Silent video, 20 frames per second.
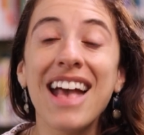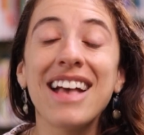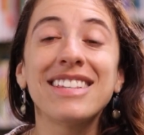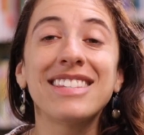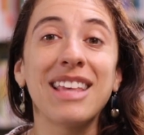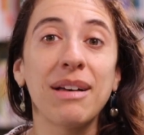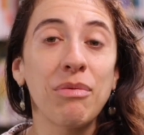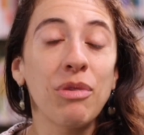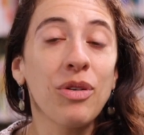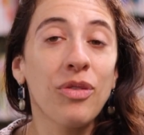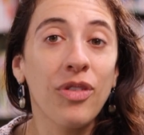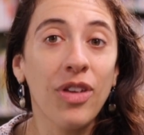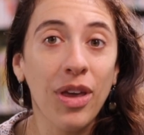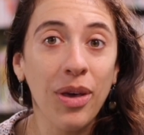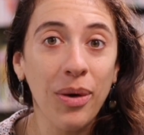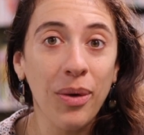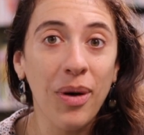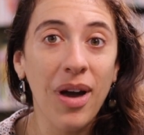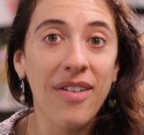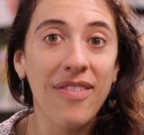Some of
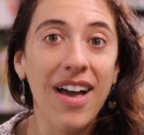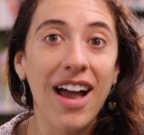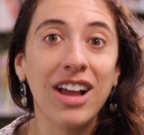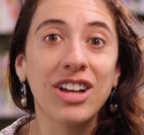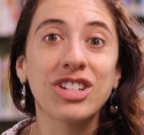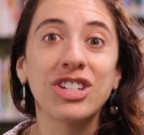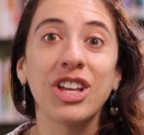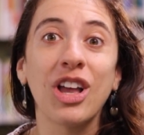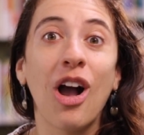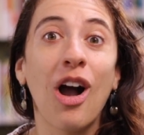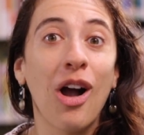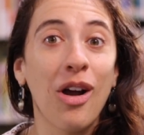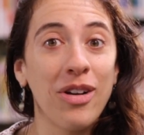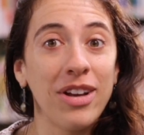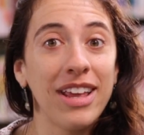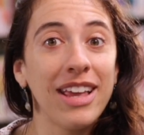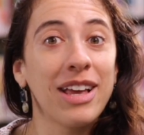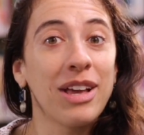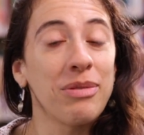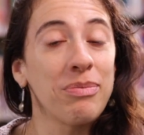you have actually
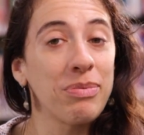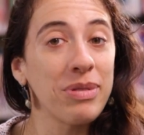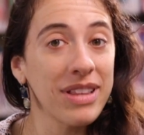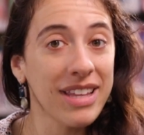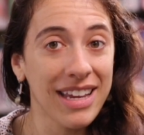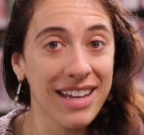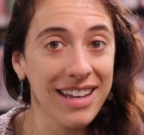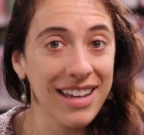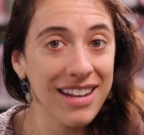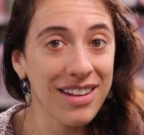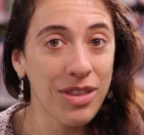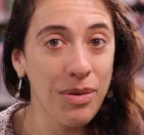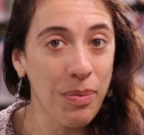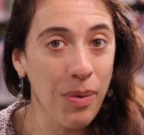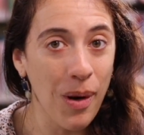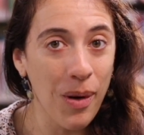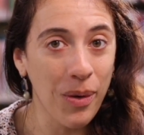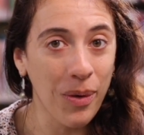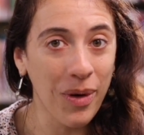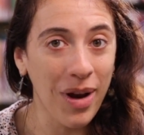already completed the
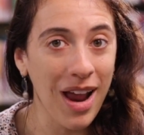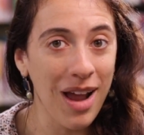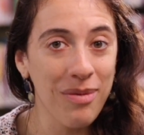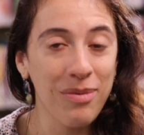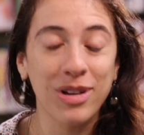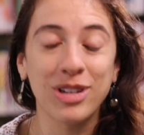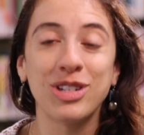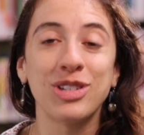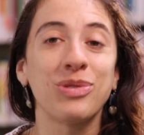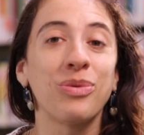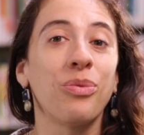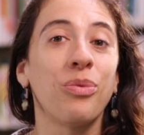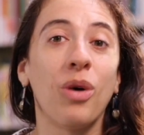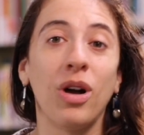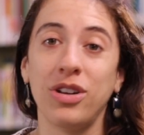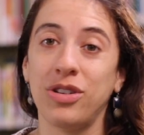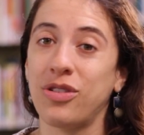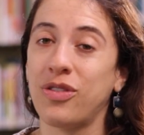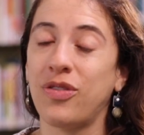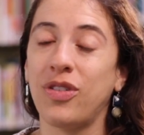program, which is
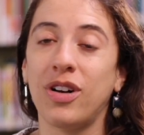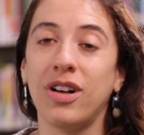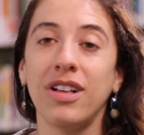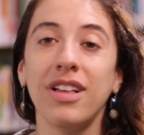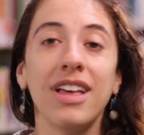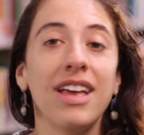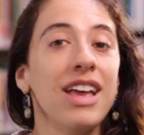wonderful.